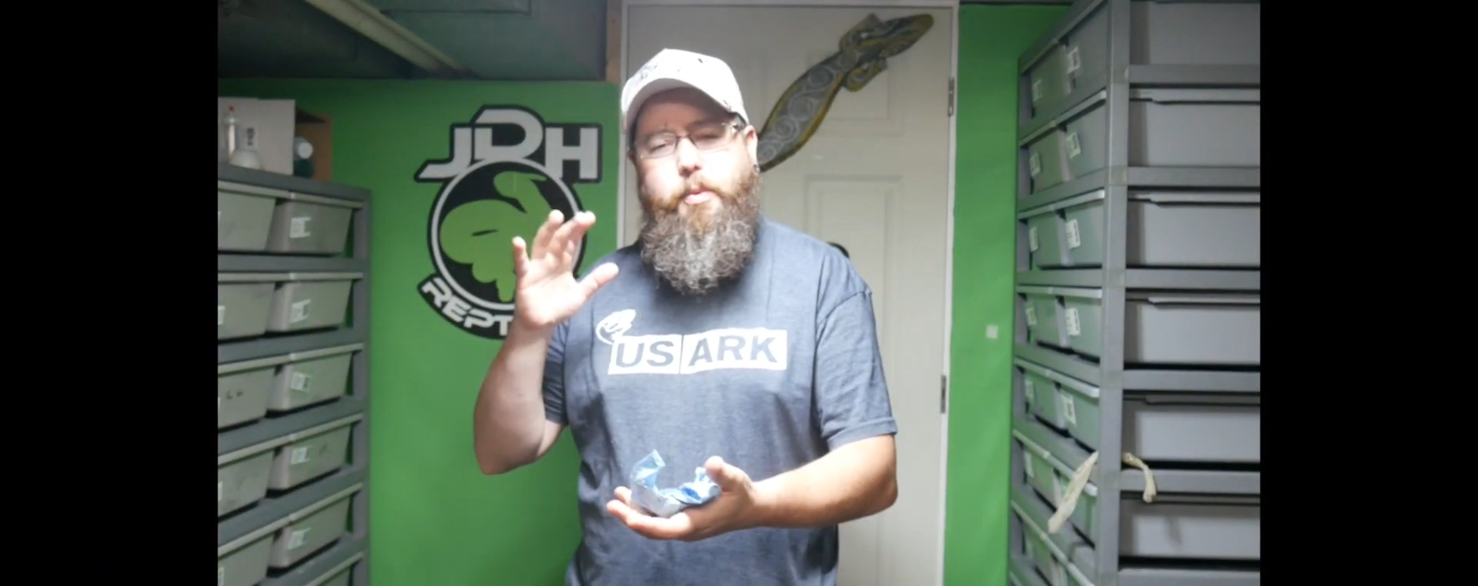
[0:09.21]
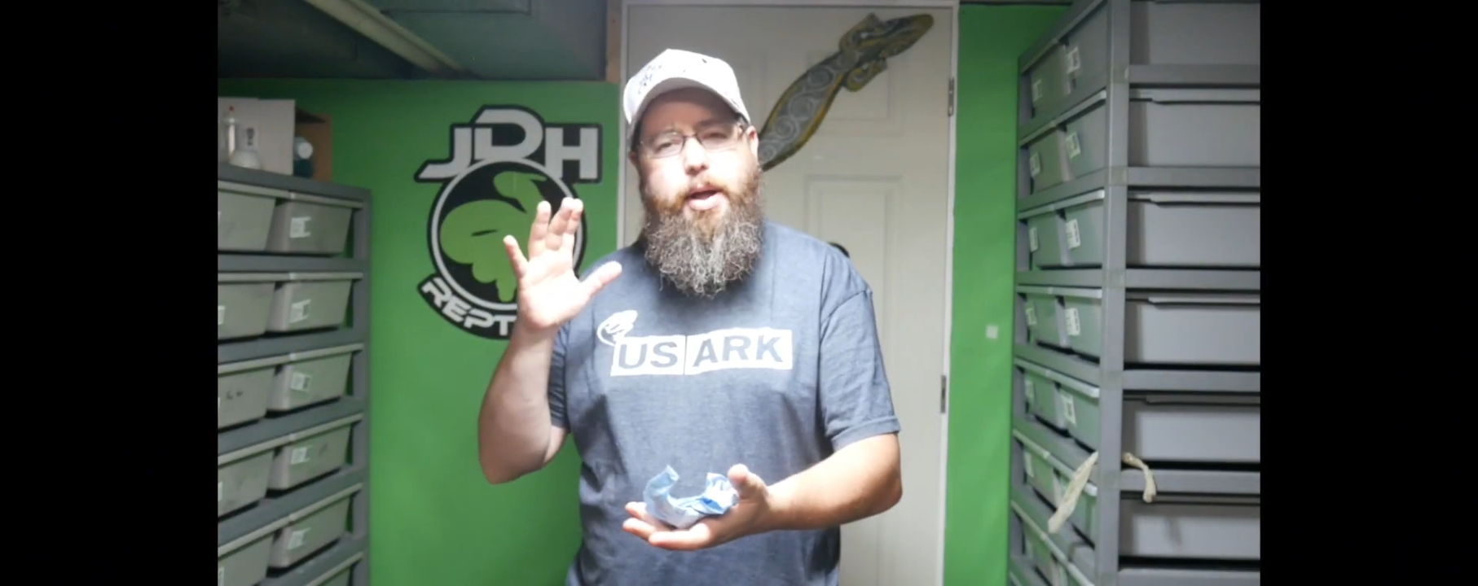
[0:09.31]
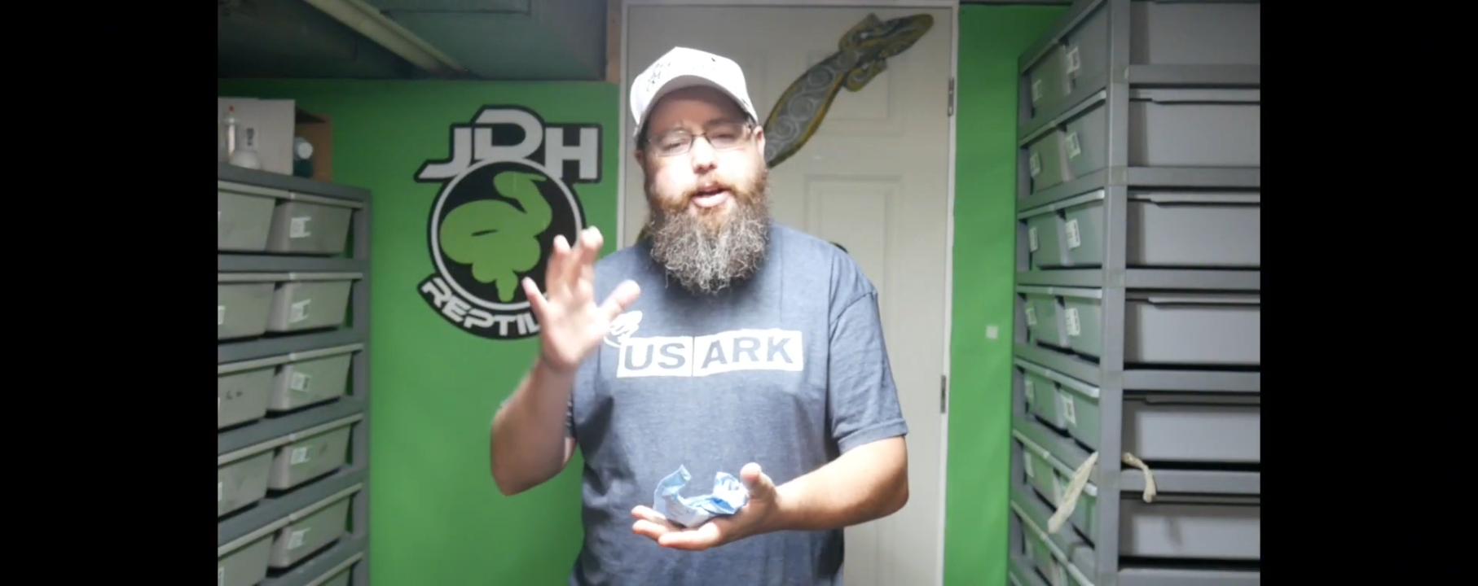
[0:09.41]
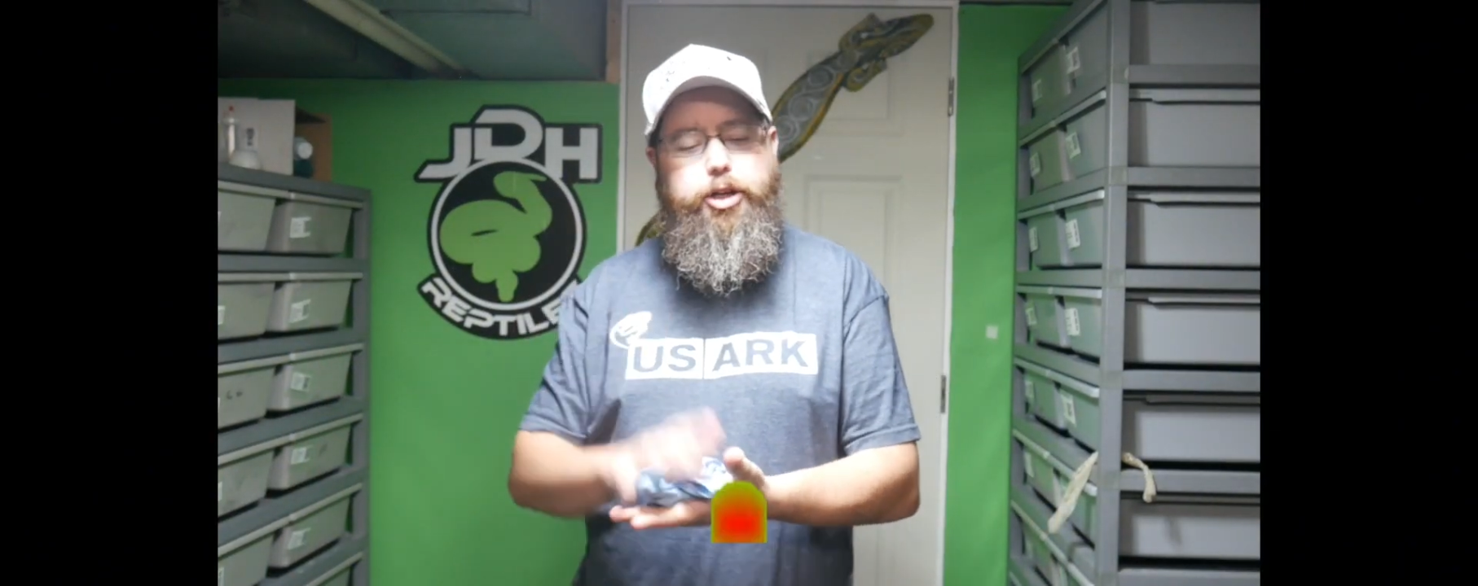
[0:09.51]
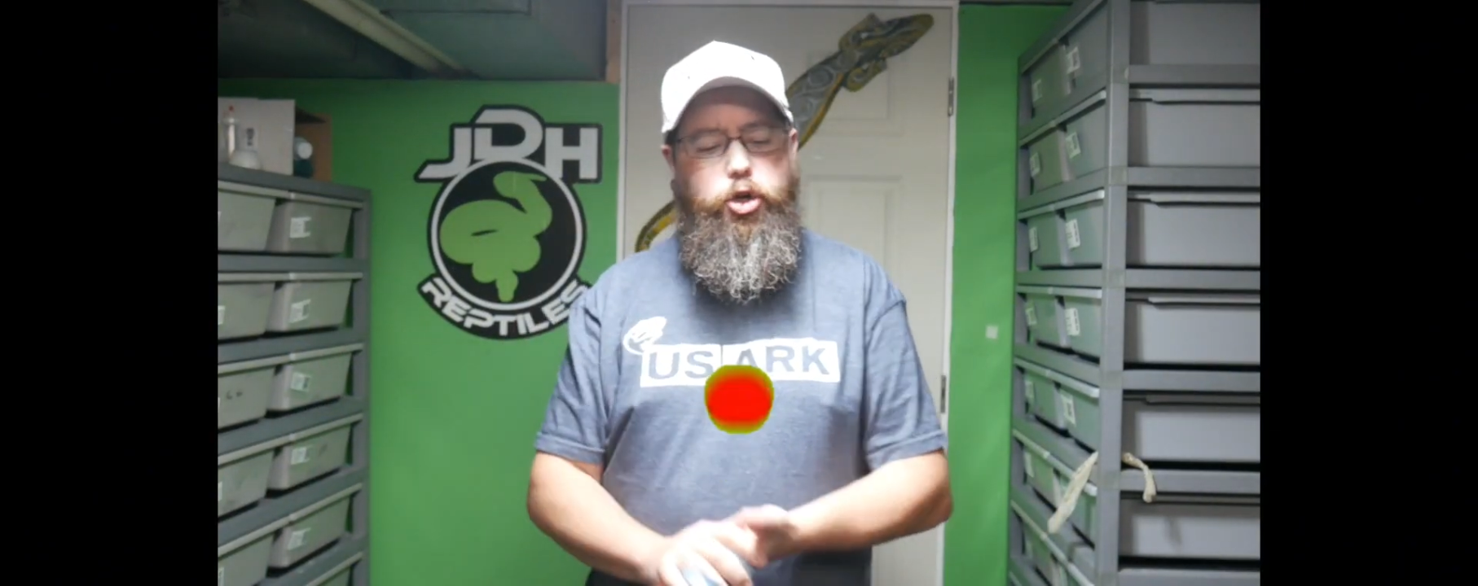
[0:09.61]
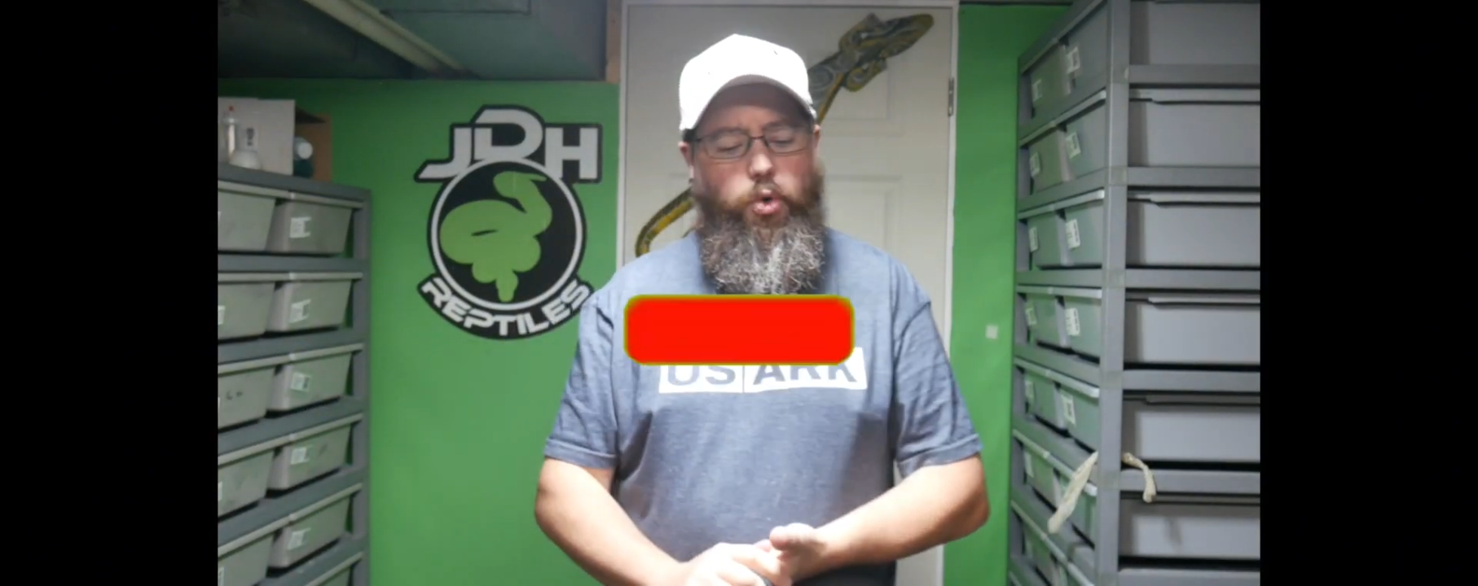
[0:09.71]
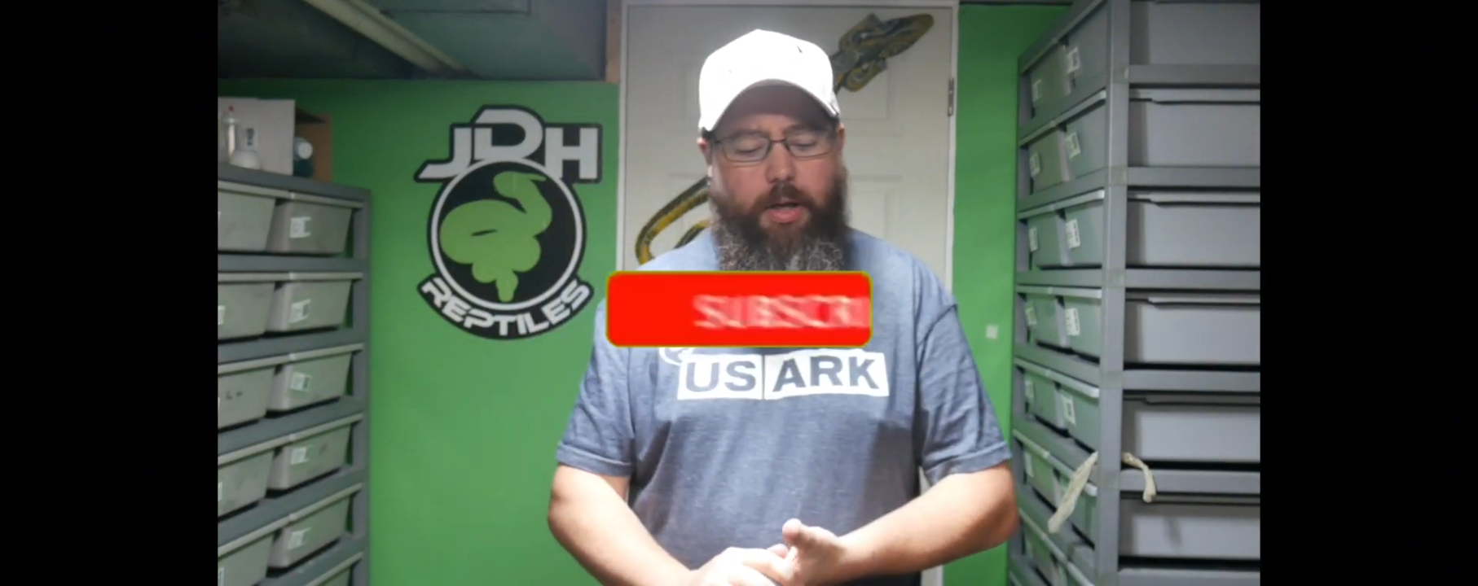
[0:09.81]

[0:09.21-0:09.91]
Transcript: want to do